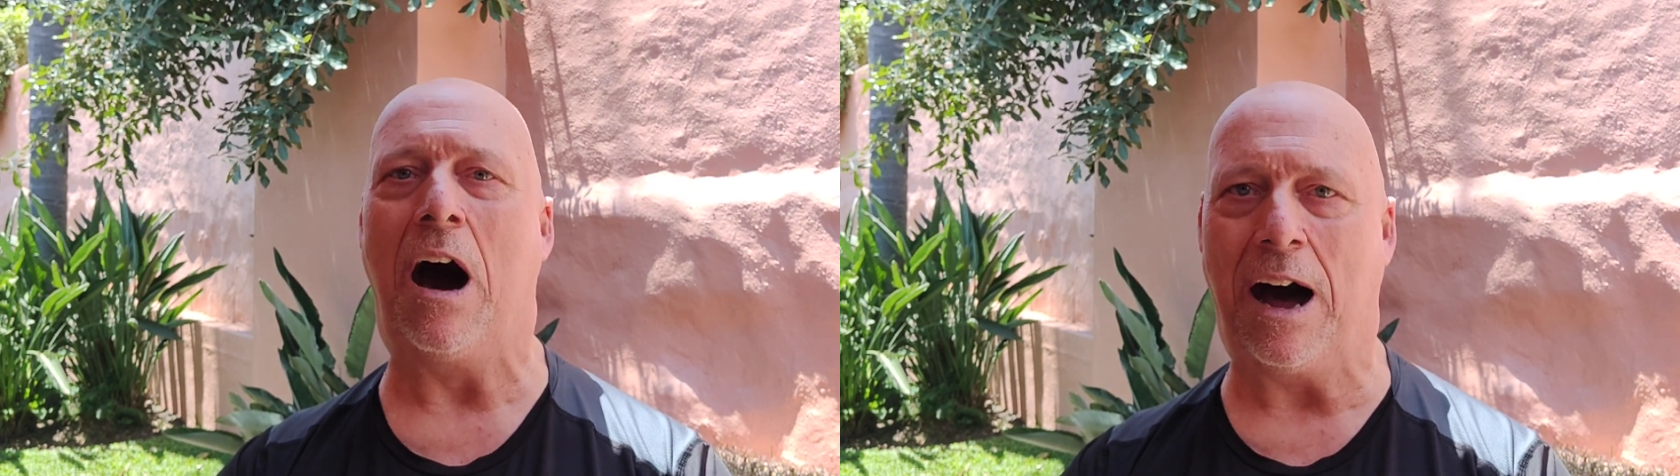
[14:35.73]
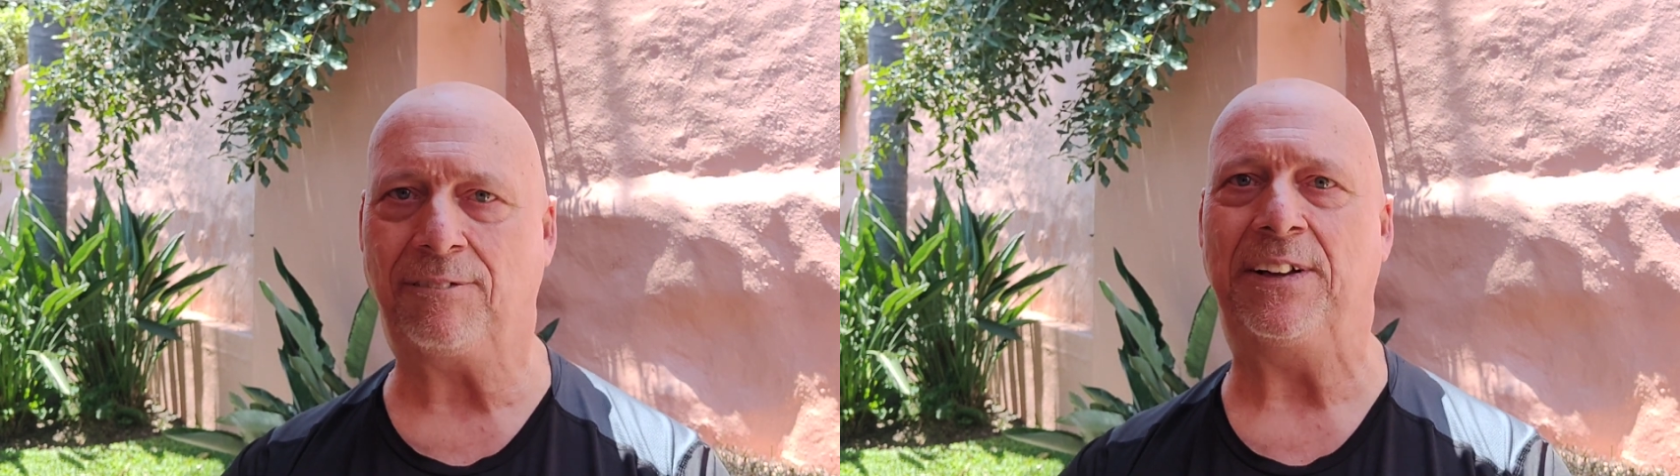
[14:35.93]

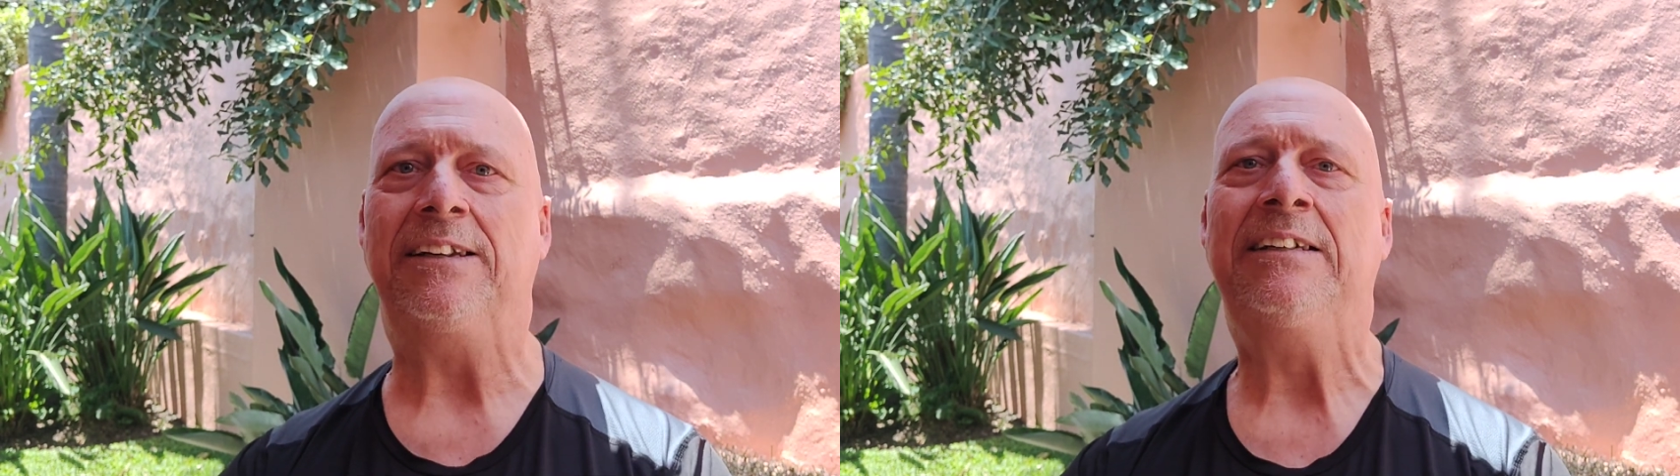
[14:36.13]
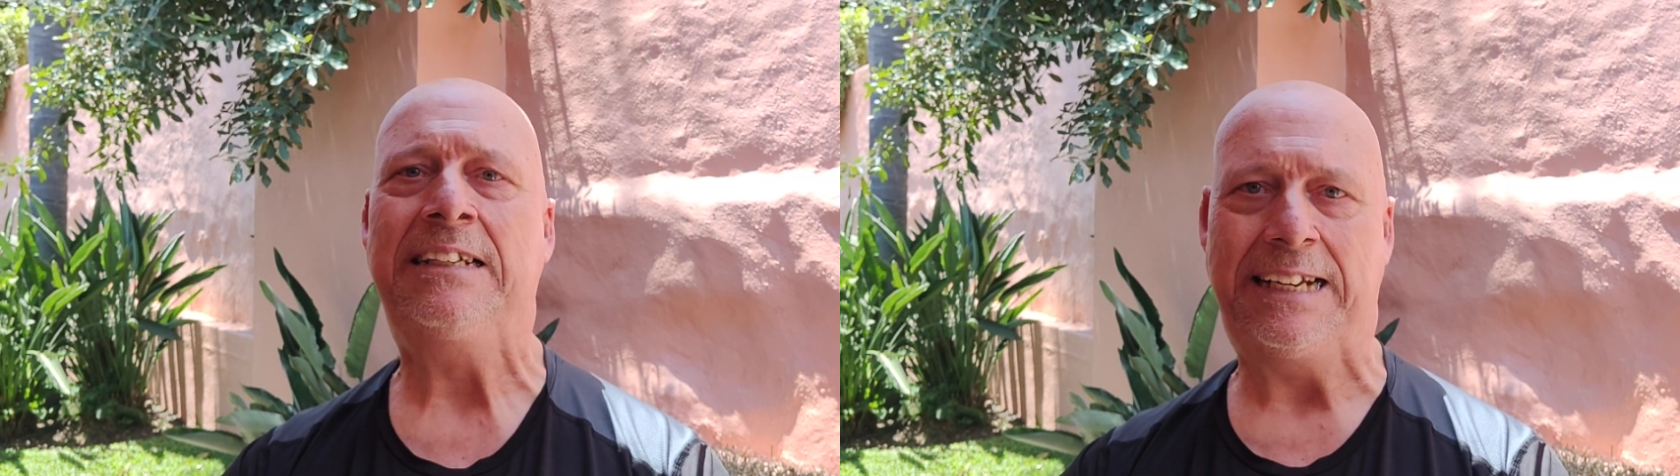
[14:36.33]

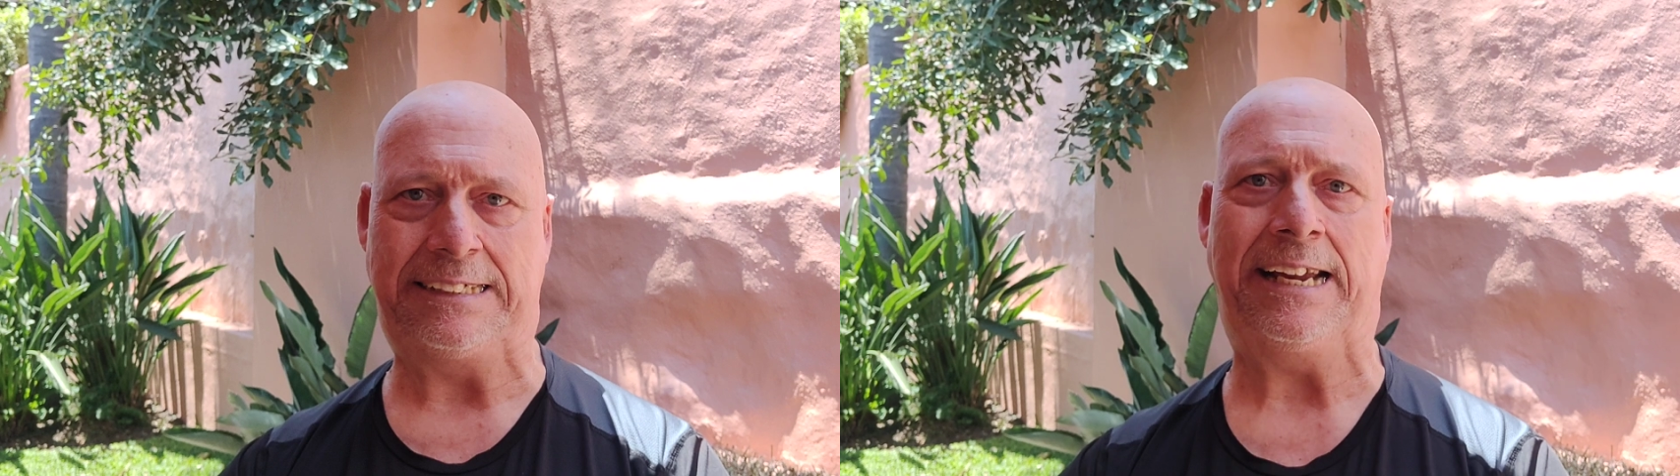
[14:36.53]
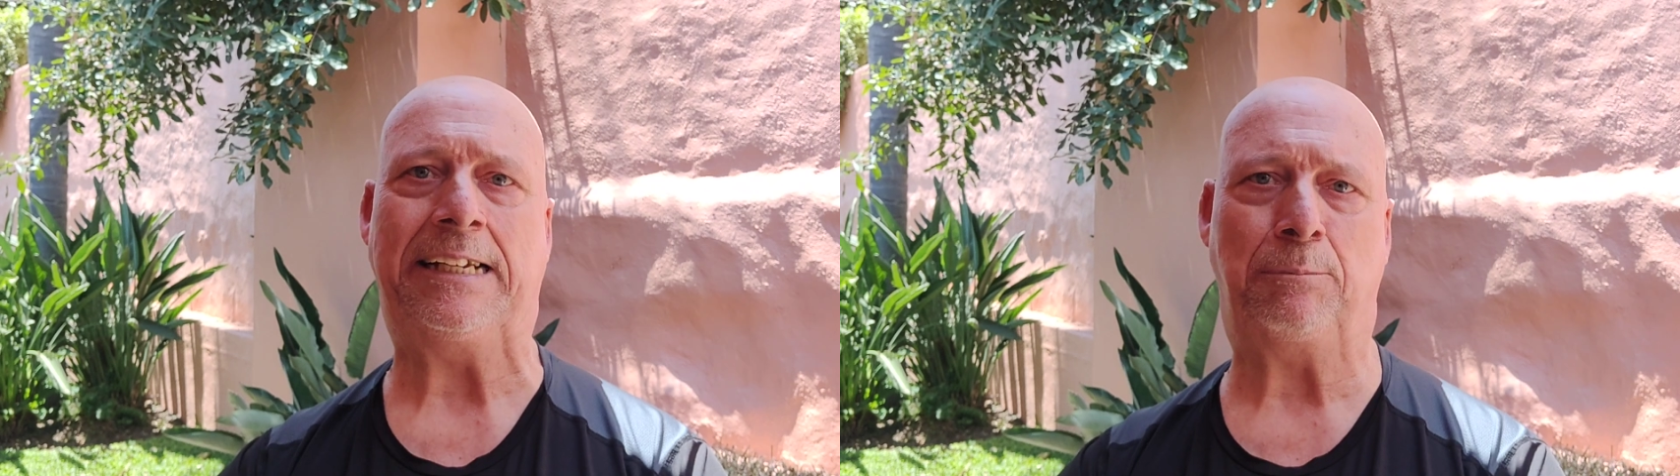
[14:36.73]
often
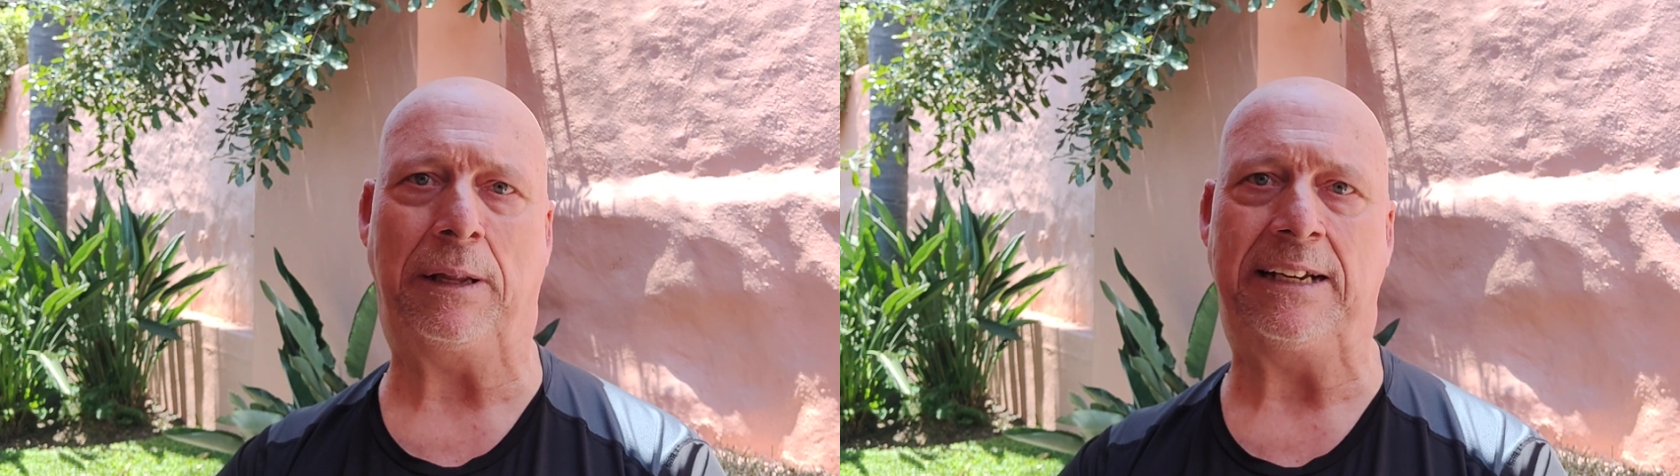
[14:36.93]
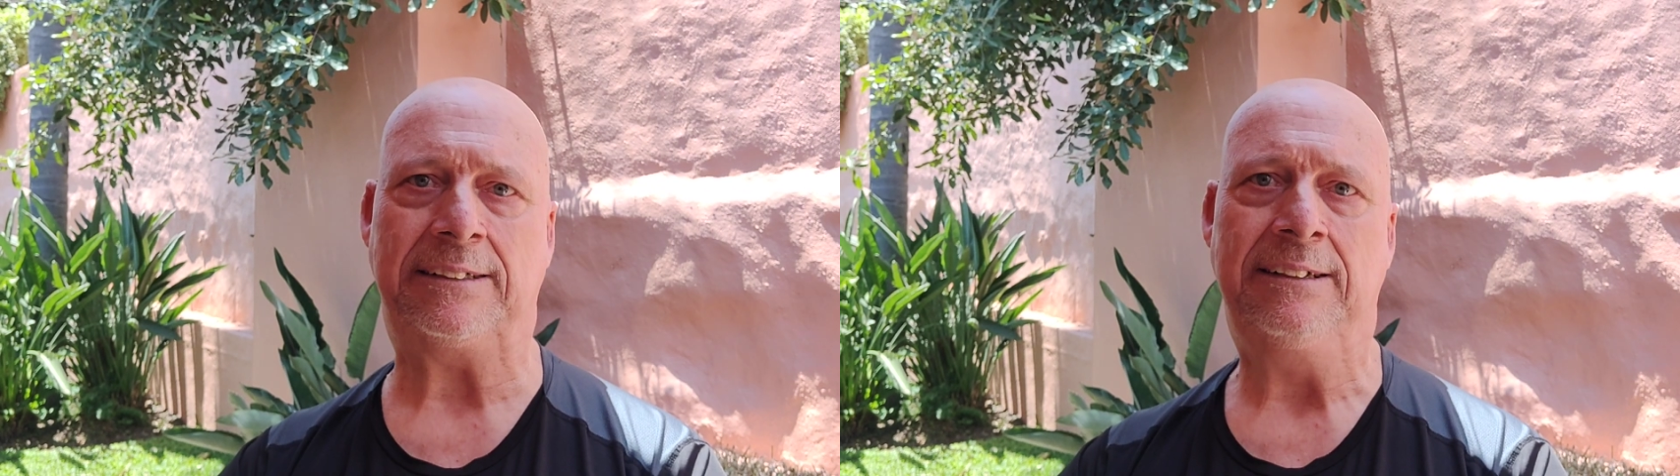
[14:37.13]
it takes
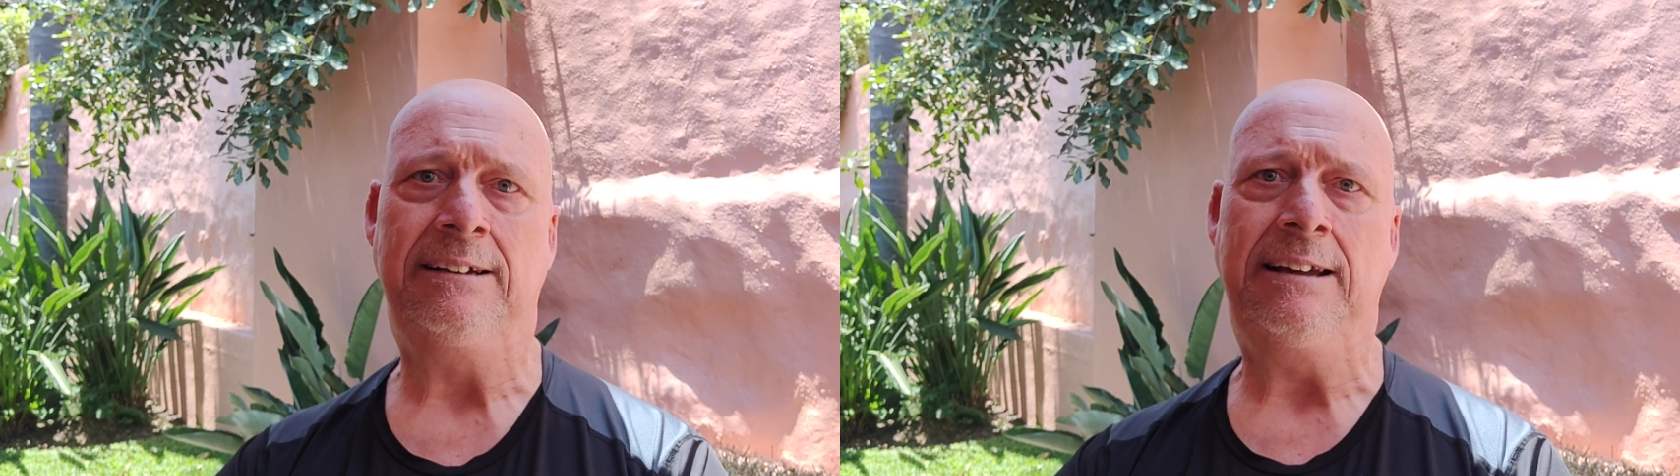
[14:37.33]
place.